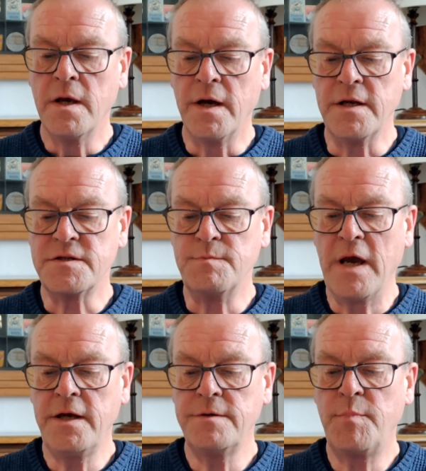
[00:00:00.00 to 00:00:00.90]
and its
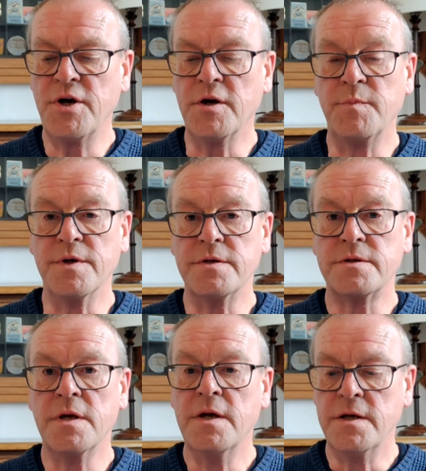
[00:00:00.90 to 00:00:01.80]
main
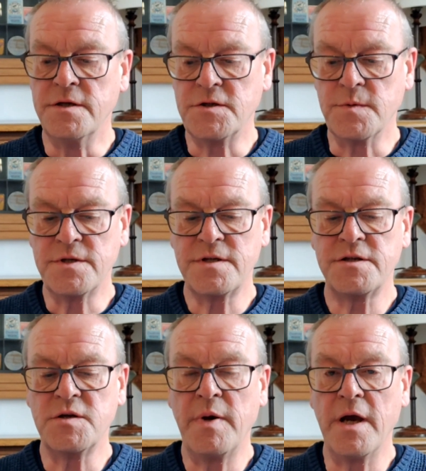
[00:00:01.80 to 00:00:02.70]
purpose is to
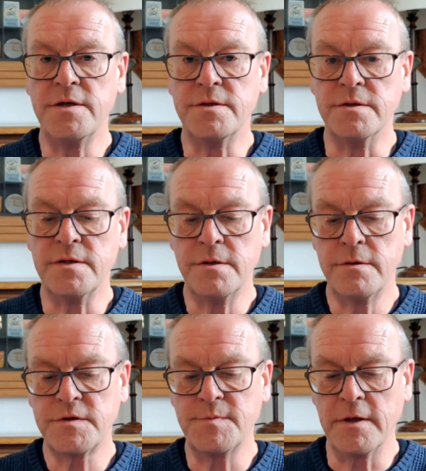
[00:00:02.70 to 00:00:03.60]
assess a patient in
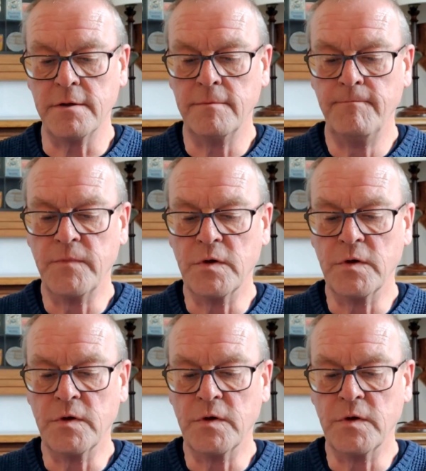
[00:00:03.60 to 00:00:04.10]
hospital,